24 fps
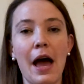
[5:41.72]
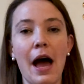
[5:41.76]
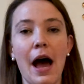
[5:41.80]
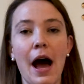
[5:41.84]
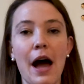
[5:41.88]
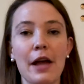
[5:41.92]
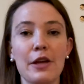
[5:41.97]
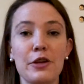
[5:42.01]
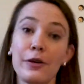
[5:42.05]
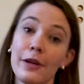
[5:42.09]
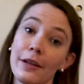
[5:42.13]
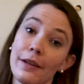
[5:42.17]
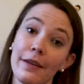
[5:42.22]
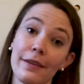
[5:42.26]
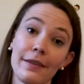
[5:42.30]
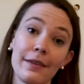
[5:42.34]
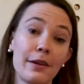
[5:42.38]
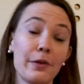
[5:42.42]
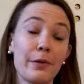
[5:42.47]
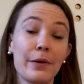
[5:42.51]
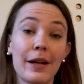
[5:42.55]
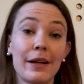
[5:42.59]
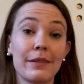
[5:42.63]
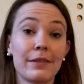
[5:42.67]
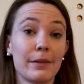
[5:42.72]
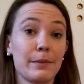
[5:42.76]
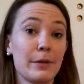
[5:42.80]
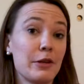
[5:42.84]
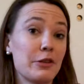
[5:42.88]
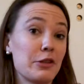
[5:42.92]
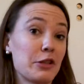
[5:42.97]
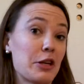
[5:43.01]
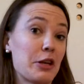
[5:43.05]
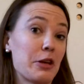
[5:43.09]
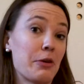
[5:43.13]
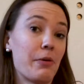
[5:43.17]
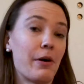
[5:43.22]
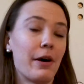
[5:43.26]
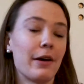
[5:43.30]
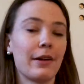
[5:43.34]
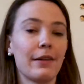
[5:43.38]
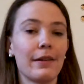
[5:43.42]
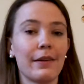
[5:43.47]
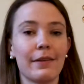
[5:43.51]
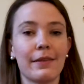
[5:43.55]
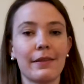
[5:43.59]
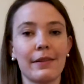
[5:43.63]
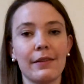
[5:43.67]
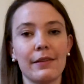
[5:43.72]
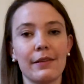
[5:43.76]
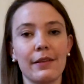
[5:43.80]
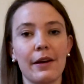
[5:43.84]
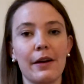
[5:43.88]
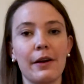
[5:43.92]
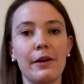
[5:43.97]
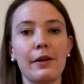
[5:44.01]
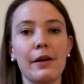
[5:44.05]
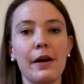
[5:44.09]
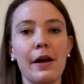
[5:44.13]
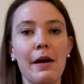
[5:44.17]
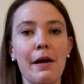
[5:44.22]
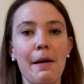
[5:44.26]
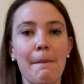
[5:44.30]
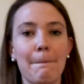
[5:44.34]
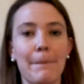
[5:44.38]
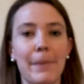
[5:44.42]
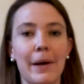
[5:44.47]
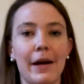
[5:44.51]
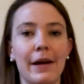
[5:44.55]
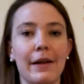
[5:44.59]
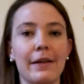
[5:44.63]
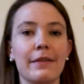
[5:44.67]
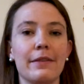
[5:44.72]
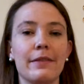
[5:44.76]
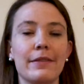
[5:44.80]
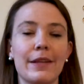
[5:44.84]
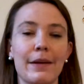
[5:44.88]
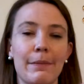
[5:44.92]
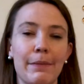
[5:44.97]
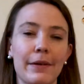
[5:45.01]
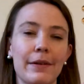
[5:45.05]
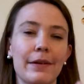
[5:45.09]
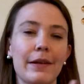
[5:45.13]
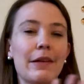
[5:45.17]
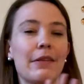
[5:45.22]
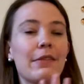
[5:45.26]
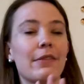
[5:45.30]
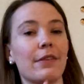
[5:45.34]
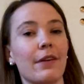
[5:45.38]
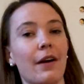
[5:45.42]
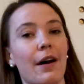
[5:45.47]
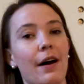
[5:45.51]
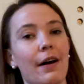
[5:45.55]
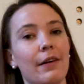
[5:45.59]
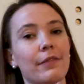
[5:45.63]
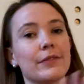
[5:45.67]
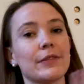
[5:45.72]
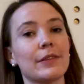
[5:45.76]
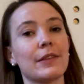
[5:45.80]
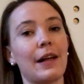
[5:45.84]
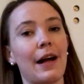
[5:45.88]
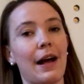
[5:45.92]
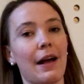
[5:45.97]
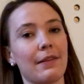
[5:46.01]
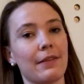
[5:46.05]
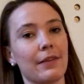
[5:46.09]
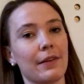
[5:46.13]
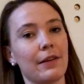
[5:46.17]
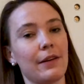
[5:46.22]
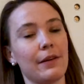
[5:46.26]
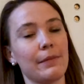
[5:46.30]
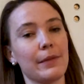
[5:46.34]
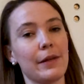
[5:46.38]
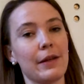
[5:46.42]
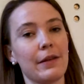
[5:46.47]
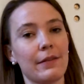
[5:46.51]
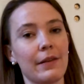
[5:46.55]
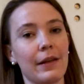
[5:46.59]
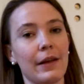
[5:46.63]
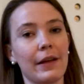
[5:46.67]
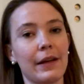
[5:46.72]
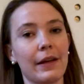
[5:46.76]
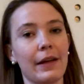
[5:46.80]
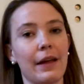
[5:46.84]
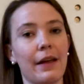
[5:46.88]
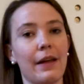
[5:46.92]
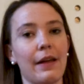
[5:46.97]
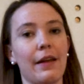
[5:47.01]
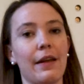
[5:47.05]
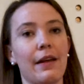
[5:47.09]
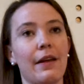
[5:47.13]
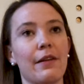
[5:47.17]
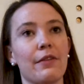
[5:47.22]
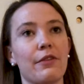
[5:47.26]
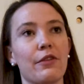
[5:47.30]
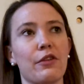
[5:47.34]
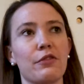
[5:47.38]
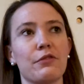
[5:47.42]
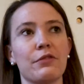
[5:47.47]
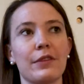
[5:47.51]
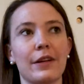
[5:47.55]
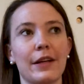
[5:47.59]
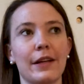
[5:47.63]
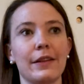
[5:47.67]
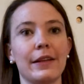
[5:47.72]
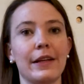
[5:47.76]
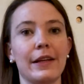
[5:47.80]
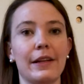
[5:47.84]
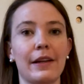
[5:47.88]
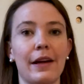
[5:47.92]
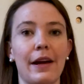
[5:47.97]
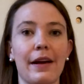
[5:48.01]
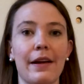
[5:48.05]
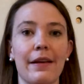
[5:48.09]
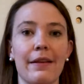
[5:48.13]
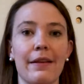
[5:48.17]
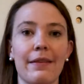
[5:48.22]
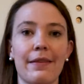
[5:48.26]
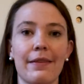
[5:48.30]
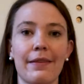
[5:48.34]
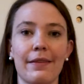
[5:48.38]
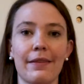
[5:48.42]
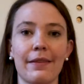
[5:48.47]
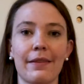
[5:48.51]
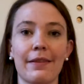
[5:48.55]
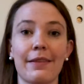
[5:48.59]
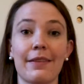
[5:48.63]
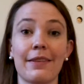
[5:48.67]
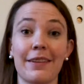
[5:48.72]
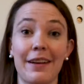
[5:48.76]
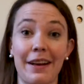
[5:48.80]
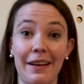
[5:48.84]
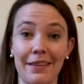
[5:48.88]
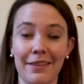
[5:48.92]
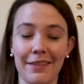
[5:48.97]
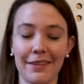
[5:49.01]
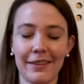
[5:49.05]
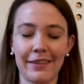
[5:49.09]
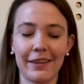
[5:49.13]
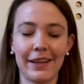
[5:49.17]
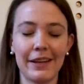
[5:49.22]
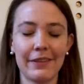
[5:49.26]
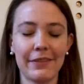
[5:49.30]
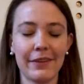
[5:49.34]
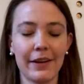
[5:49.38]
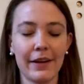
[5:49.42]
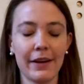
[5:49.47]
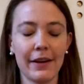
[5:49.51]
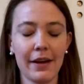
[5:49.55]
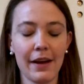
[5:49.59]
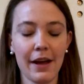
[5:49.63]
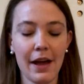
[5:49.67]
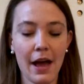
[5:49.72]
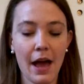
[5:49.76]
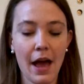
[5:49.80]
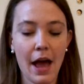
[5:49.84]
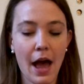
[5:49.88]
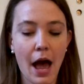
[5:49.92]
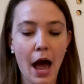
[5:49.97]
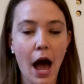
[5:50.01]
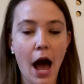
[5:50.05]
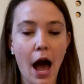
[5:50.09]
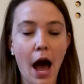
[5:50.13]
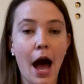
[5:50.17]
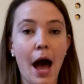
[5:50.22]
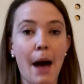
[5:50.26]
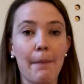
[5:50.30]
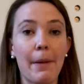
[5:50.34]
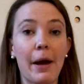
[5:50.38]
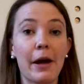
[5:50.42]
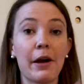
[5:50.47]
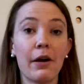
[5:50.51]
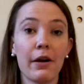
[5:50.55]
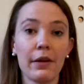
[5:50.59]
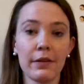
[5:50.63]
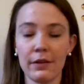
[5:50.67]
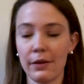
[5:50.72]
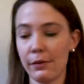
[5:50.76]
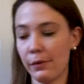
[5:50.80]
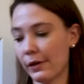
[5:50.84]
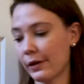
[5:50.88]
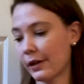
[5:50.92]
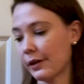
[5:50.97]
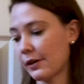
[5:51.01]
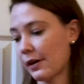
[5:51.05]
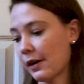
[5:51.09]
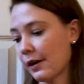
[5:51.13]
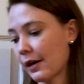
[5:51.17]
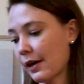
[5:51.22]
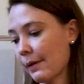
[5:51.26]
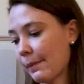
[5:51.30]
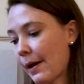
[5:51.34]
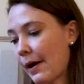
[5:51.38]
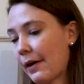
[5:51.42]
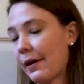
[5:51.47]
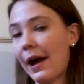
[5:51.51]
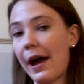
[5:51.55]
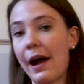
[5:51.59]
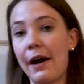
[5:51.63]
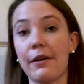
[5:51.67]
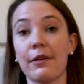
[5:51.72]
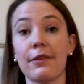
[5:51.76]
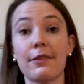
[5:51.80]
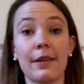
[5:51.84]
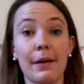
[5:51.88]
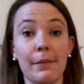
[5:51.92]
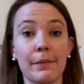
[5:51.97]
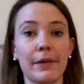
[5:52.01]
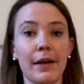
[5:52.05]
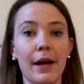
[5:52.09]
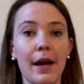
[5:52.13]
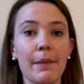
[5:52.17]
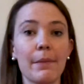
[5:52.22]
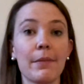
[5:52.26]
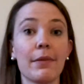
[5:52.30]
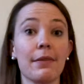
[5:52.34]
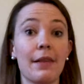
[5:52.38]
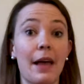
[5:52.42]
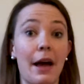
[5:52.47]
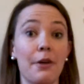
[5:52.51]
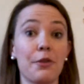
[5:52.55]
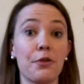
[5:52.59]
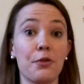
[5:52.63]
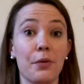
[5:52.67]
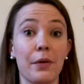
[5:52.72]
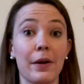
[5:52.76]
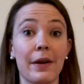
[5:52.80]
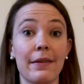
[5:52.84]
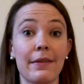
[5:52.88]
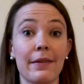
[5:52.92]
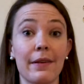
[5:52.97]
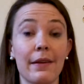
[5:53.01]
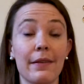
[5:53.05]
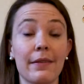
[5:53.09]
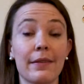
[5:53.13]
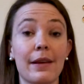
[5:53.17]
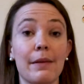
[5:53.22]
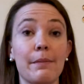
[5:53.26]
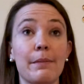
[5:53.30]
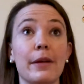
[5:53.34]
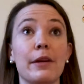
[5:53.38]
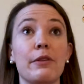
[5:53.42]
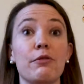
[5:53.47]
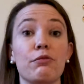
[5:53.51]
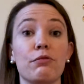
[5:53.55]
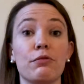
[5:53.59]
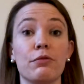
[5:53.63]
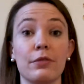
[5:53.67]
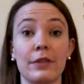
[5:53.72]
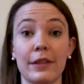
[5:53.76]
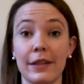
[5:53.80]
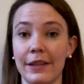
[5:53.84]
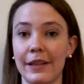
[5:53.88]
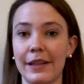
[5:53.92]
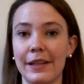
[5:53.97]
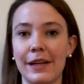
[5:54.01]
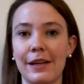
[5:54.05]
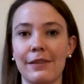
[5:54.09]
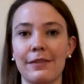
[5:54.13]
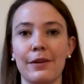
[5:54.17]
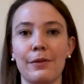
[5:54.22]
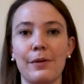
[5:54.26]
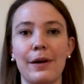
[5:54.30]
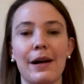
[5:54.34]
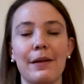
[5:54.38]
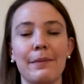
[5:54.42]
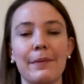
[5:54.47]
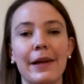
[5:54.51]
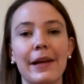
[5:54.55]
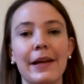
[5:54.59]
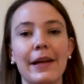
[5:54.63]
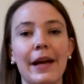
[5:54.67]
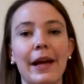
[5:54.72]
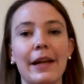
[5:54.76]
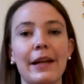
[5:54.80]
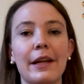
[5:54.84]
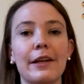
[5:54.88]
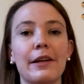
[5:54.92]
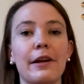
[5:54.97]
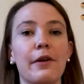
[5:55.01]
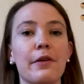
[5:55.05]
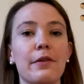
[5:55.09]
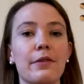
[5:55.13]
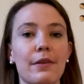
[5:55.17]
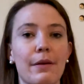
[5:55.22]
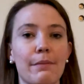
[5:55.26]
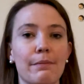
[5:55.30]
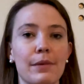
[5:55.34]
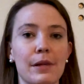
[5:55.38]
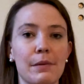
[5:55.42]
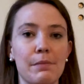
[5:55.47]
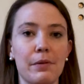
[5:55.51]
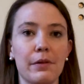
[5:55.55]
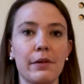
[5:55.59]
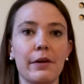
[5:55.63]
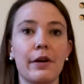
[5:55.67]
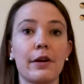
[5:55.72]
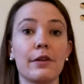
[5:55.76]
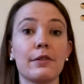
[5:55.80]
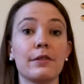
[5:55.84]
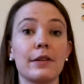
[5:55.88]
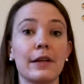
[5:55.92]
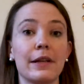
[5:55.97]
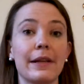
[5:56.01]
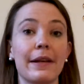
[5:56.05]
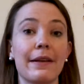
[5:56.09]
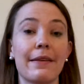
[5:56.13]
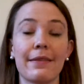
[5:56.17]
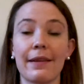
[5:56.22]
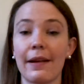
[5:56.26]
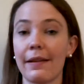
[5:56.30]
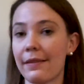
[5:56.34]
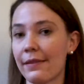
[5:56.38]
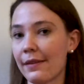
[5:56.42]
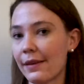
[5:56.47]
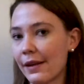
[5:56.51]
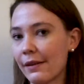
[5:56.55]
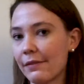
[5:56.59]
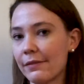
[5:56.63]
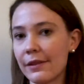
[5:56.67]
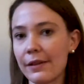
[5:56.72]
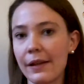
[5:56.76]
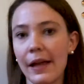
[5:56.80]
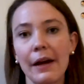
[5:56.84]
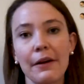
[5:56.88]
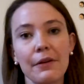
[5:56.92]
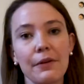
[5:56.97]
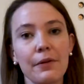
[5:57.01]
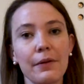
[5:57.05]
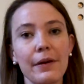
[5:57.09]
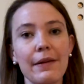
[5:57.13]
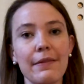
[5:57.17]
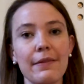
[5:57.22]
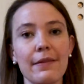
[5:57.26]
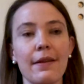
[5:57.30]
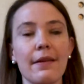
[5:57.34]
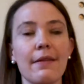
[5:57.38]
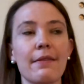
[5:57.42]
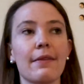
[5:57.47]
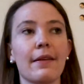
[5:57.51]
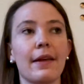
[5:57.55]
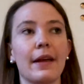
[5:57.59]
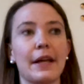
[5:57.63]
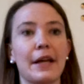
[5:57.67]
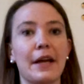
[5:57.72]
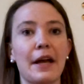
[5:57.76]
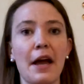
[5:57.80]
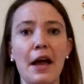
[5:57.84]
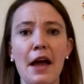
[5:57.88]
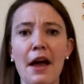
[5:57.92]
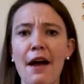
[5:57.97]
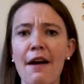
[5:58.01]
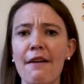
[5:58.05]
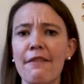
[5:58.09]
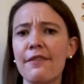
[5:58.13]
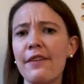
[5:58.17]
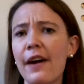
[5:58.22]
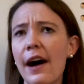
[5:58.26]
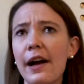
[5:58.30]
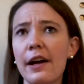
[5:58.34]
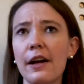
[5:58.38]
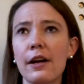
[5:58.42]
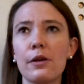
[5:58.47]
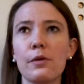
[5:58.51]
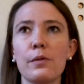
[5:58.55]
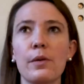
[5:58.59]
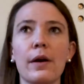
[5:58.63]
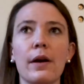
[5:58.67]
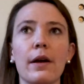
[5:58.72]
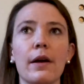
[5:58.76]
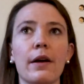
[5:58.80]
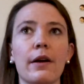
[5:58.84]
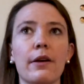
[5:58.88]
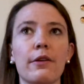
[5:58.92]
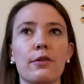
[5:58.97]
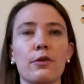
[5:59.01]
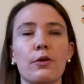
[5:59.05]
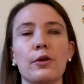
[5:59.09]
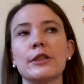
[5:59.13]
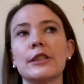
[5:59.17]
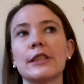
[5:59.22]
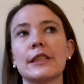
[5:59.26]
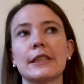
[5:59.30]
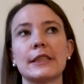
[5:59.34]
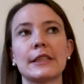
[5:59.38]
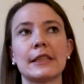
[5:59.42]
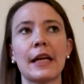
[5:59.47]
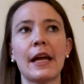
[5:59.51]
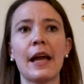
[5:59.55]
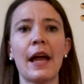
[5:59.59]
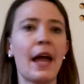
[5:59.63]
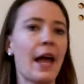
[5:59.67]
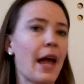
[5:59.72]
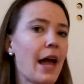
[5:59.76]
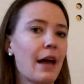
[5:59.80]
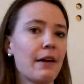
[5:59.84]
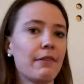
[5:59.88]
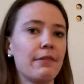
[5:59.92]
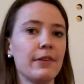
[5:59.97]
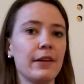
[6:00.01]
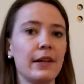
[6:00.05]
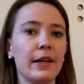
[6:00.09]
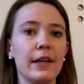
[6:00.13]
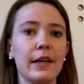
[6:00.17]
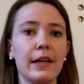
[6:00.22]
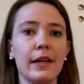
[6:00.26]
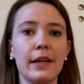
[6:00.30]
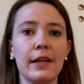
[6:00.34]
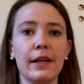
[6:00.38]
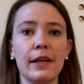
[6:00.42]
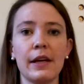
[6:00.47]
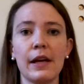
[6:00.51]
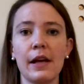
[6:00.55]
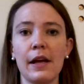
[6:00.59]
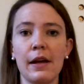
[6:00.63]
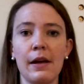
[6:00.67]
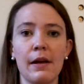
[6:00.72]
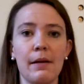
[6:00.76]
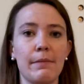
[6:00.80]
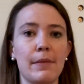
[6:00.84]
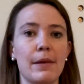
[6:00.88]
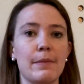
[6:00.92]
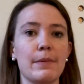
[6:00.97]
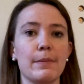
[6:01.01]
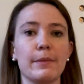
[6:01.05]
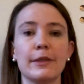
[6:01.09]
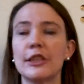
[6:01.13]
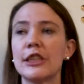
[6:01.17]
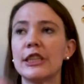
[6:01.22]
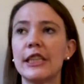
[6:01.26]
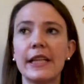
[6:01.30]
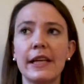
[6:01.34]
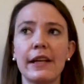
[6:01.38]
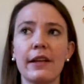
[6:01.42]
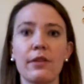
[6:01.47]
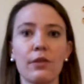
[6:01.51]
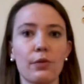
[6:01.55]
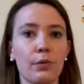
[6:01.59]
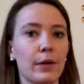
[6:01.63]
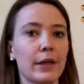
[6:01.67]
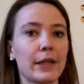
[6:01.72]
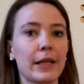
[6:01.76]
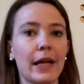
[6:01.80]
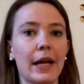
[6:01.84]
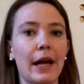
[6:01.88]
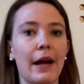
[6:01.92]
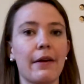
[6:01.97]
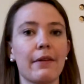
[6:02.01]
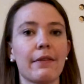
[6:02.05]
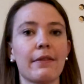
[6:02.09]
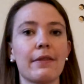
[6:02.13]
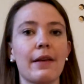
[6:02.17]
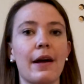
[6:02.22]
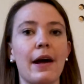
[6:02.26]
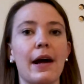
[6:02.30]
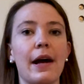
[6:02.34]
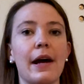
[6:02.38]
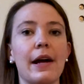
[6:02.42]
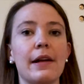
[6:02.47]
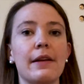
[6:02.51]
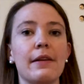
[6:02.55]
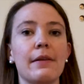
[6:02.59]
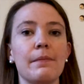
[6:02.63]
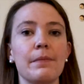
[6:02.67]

You can listen to whatever music you want to listen to, but typically soft classical music is a really nice stress reliever. I also want to talk about how sometimes loud noises can be really overwhelming, and I know some people are really sensitive to loud noises like fireworks or just heavy, maybe machines working outside